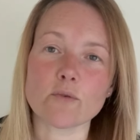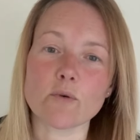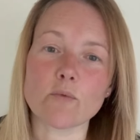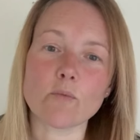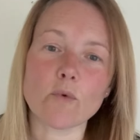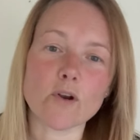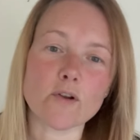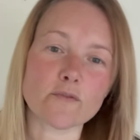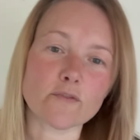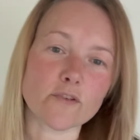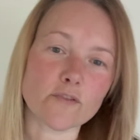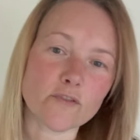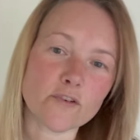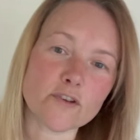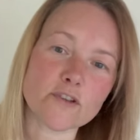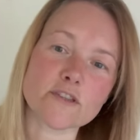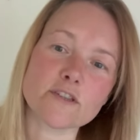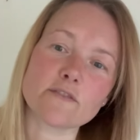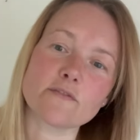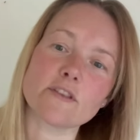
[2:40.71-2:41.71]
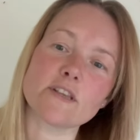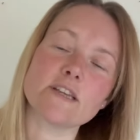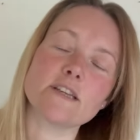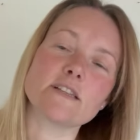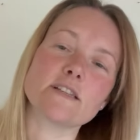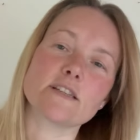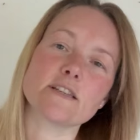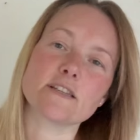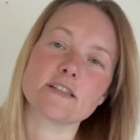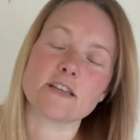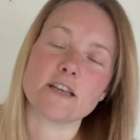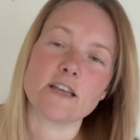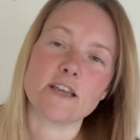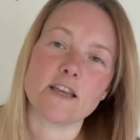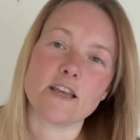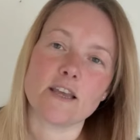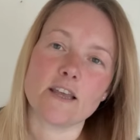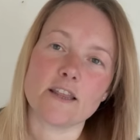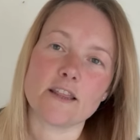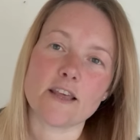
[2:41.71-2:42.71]
And one of the first of these is
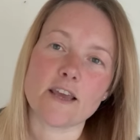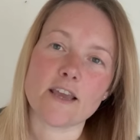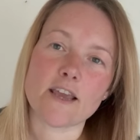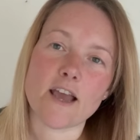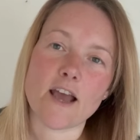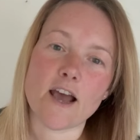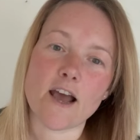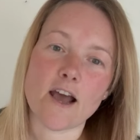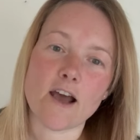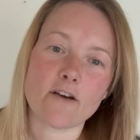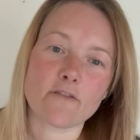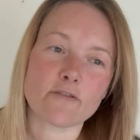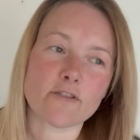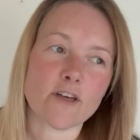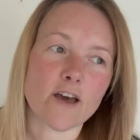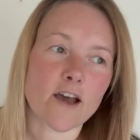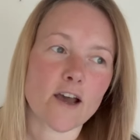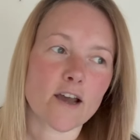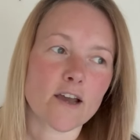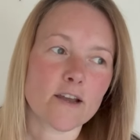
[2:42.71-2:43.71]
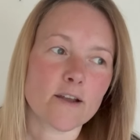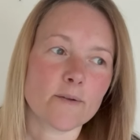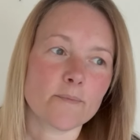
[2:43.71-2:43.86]
they have that